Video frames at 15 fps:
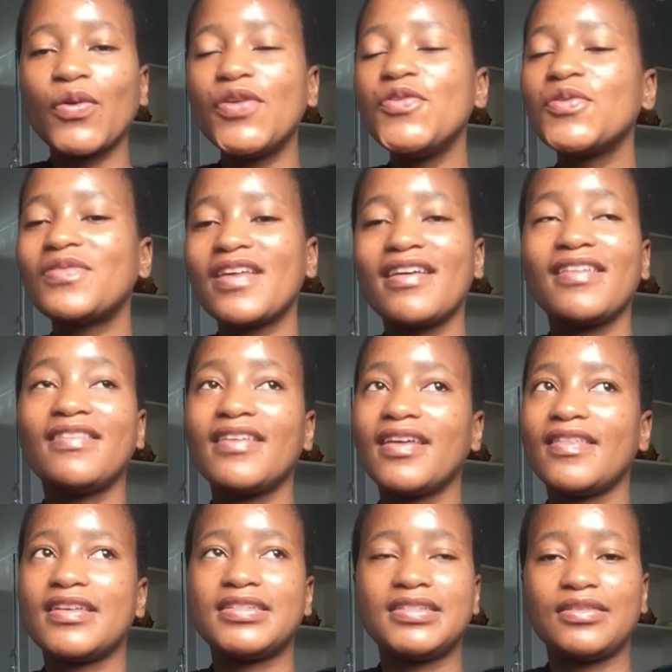we knew then
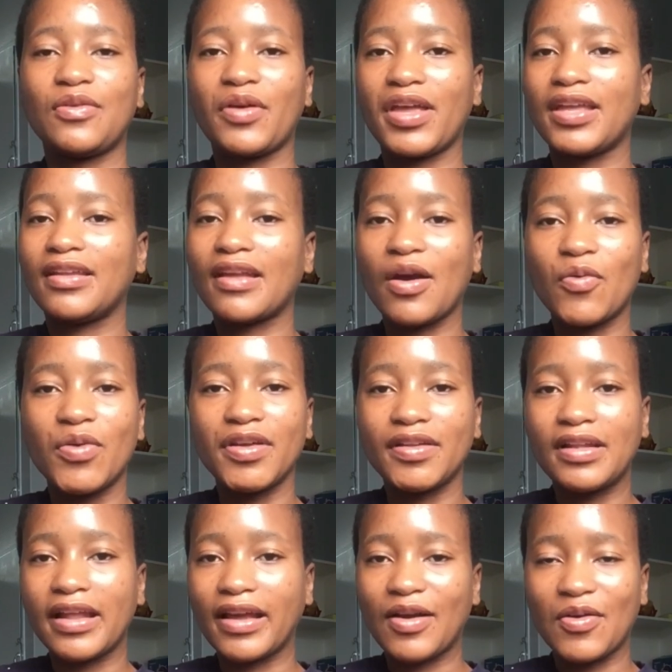that that's okay. Now we
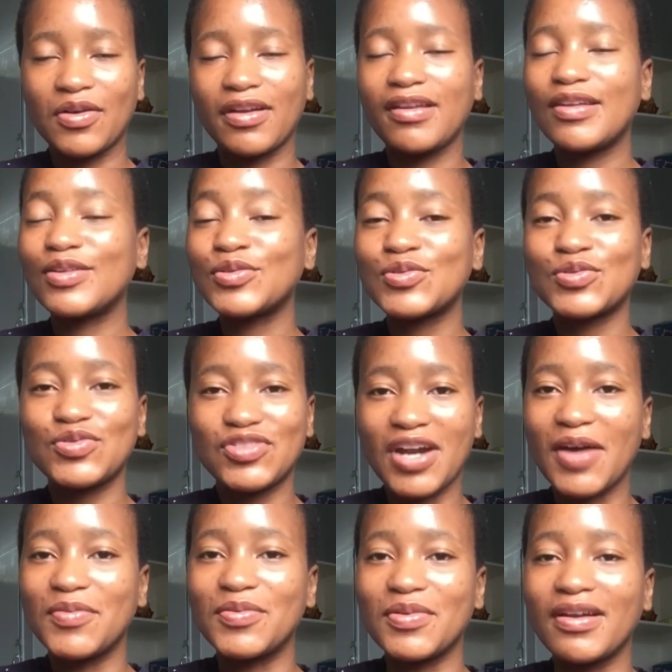had like gotten into
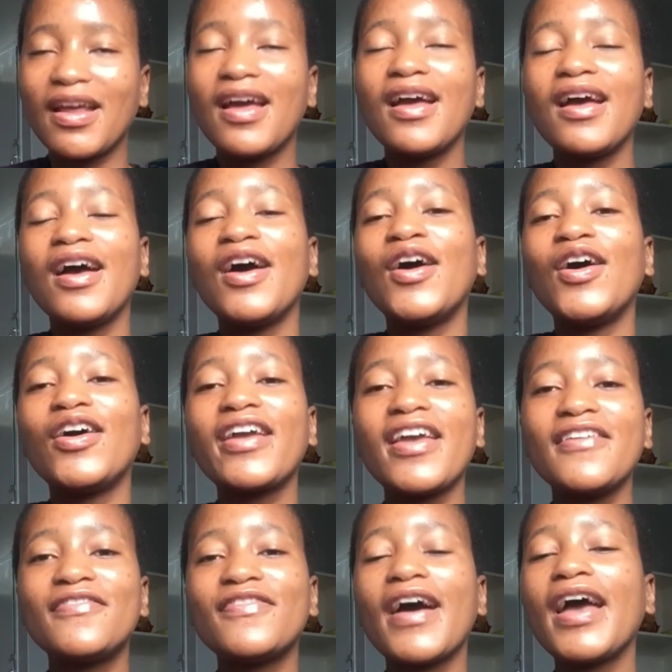trouble.
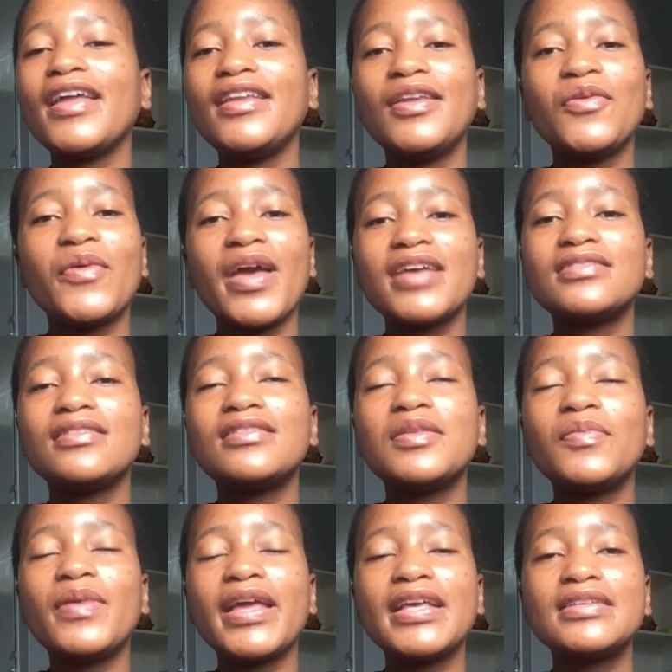Okay, fine. We exit
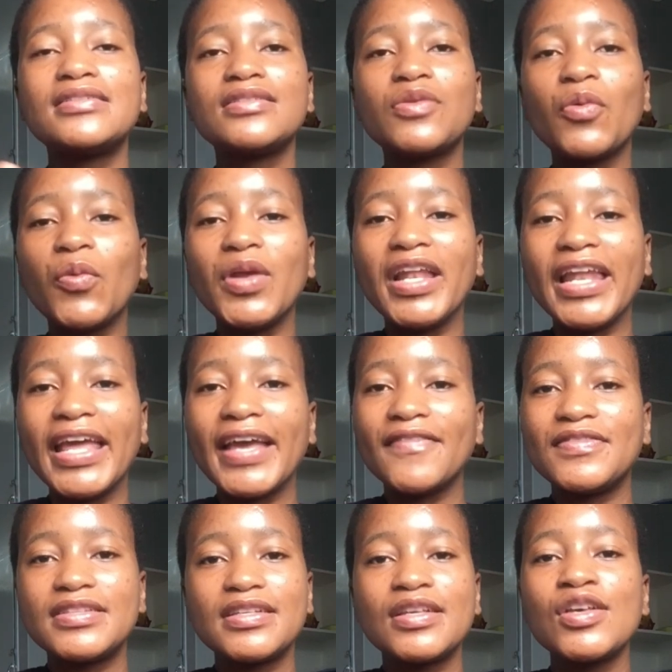the place, we
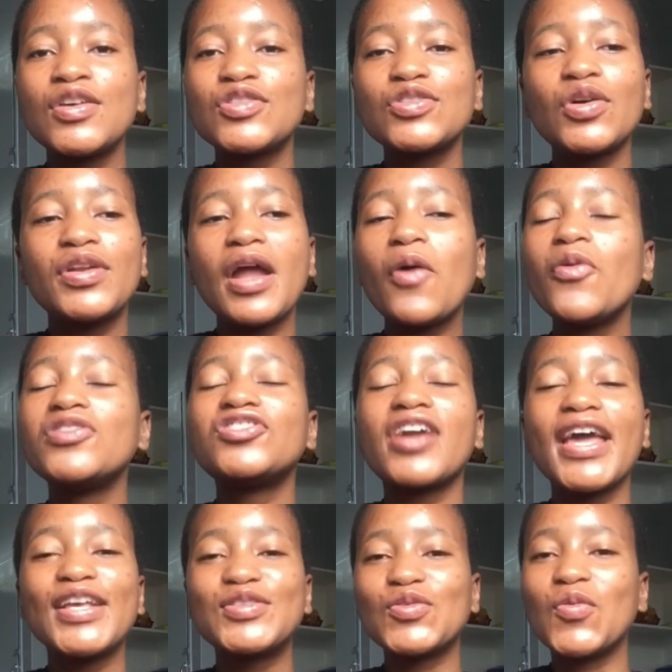left. So now we're
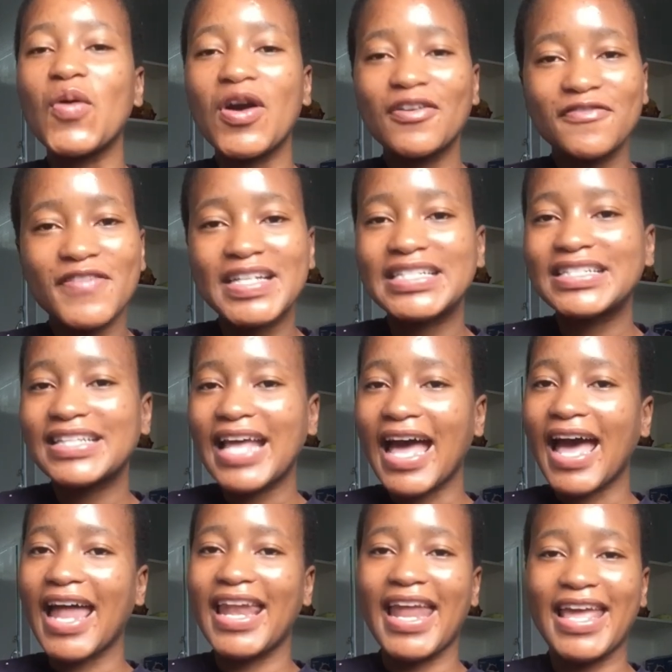trying to walk
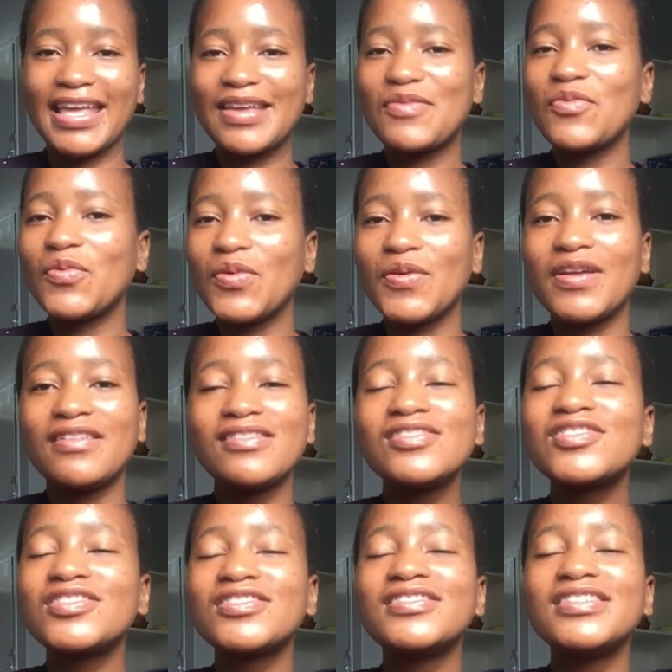faster, like we were
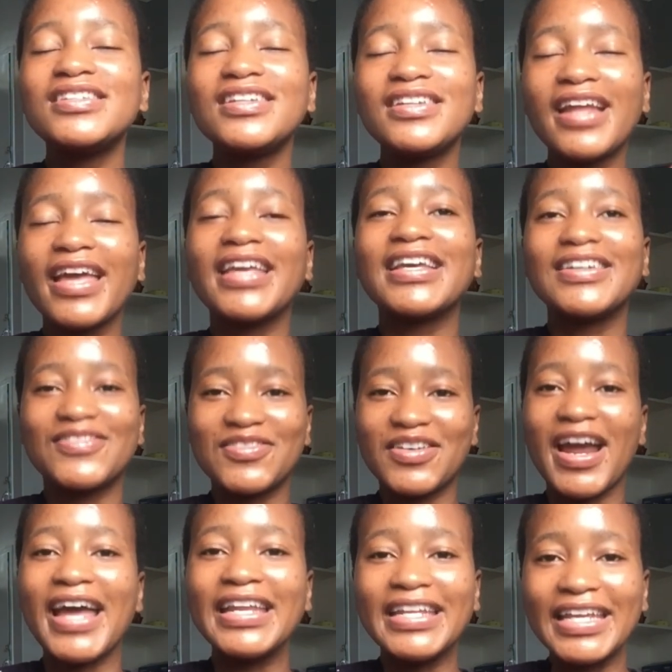literally like
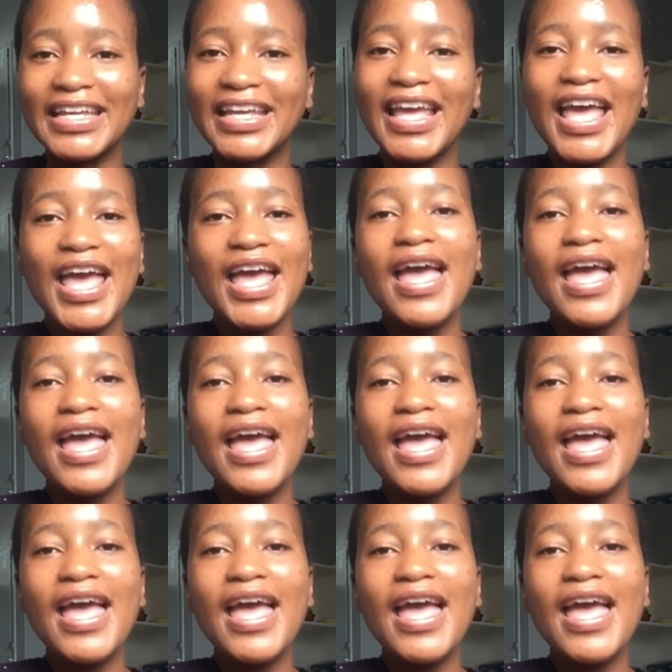running.